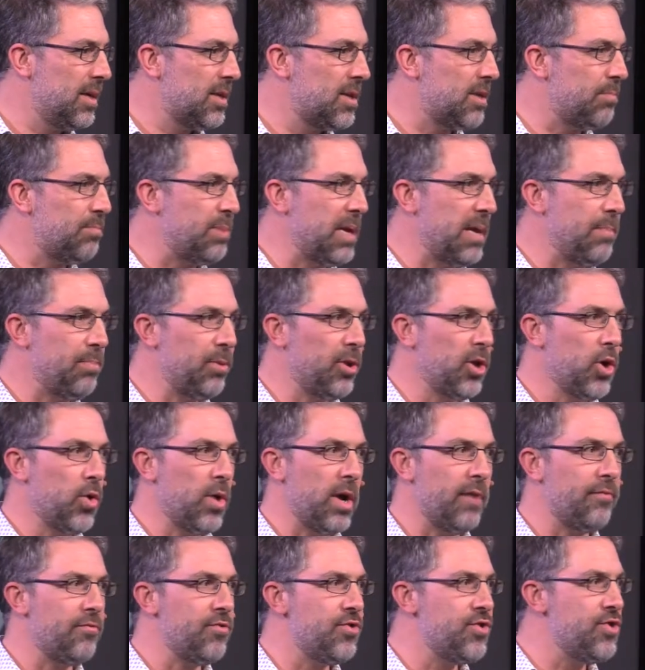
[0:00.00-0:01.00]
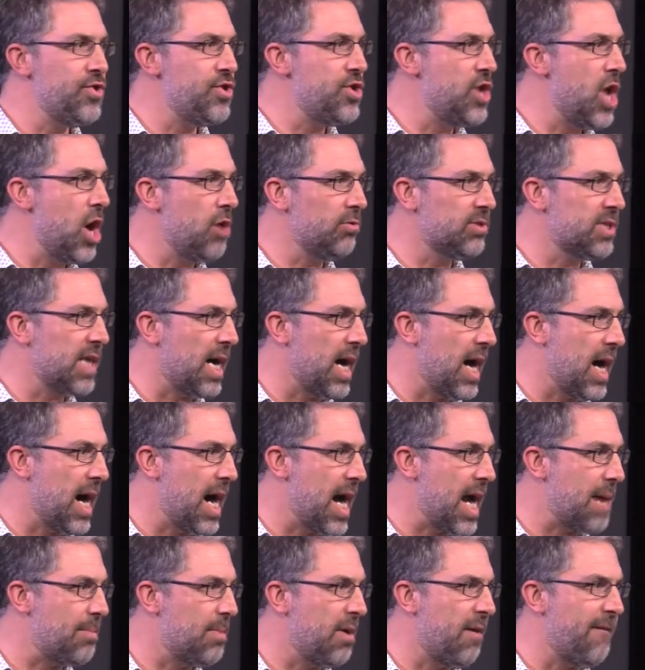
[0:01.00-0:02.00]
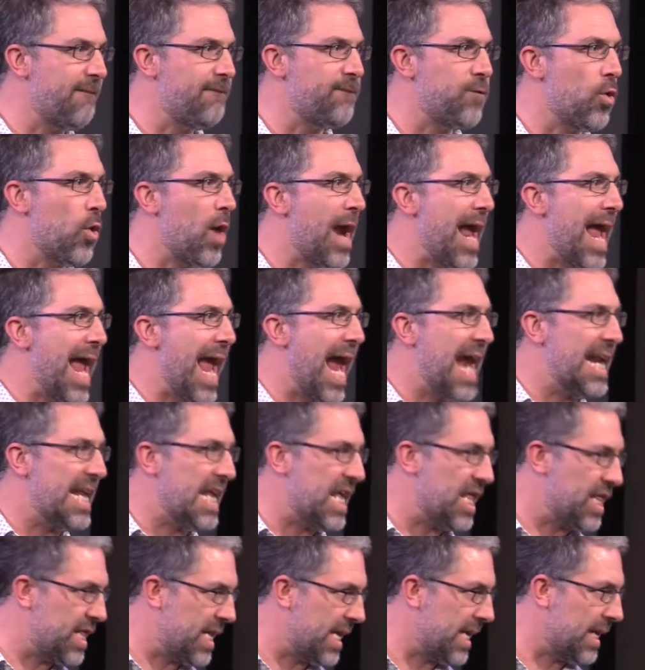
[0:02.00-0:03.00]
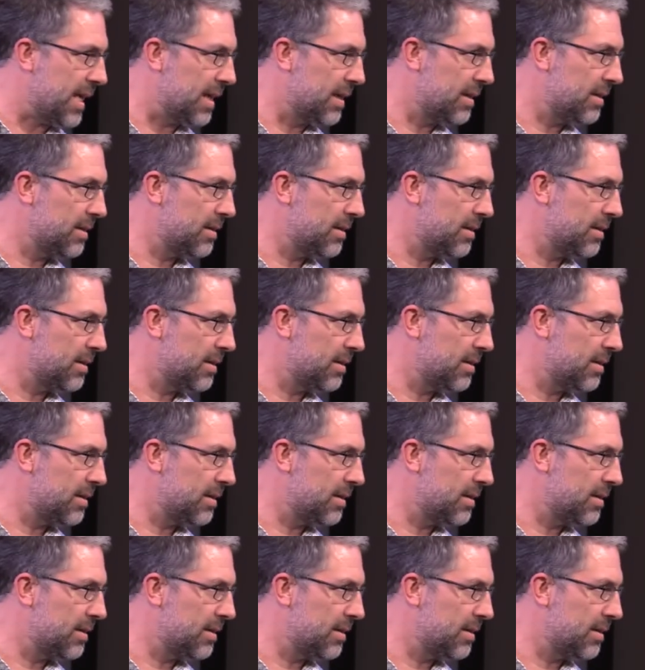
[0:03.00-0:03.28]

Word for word: The people who have no time for anything.